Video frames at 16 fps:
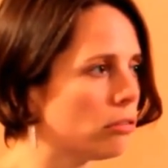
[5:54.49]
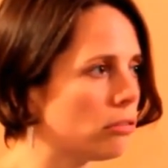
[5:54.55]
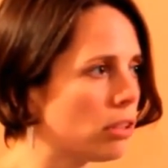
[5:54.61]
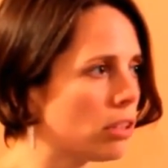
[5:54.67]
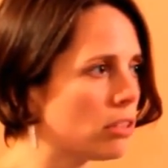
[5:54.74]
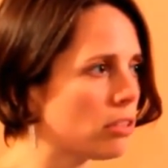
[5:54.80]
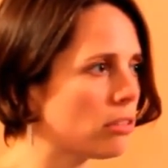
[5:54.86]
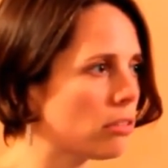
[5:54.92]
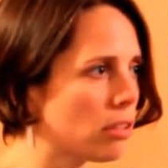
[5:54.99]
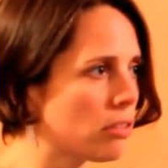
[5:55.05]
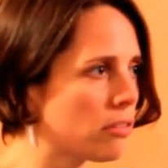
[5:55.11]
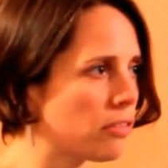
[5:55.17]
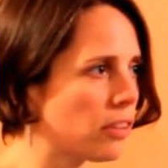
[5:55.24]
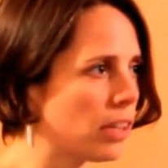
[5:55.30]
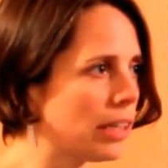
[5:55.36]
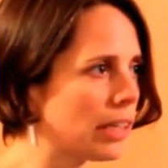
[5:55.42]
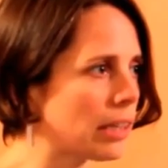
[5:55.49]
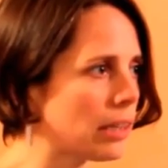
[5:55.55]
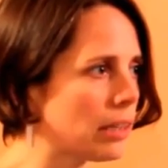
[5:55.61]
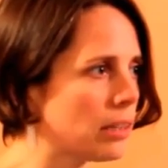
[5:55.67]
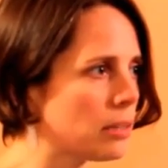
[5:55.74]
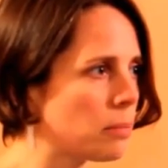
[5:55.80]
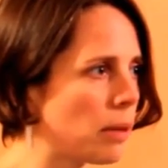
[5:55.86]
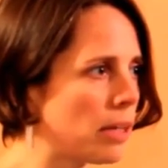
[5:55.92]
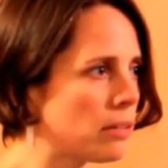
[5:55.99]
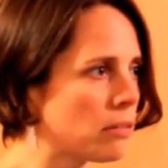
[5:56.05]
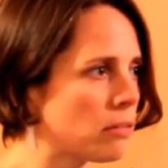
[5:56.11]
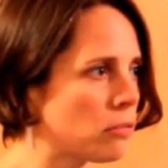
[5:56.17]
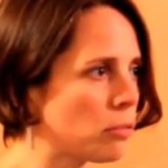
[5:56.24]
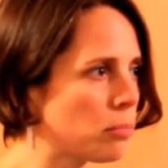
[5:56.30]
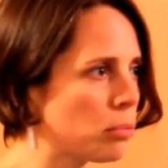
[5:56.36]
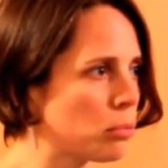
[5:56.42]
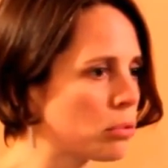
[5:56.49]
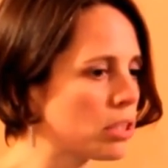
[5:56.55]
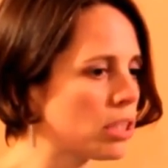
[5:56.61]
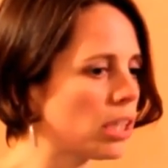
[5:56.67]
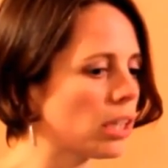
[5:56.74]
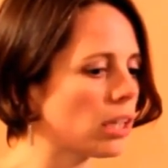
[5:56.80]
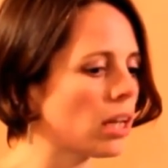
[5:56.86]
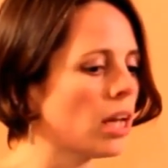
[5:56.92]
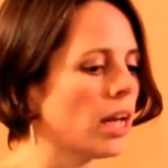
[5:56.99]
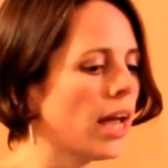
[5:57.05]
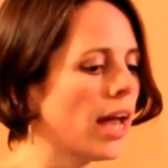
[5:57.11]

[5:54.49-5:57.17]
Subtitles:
There's very little independent reporting,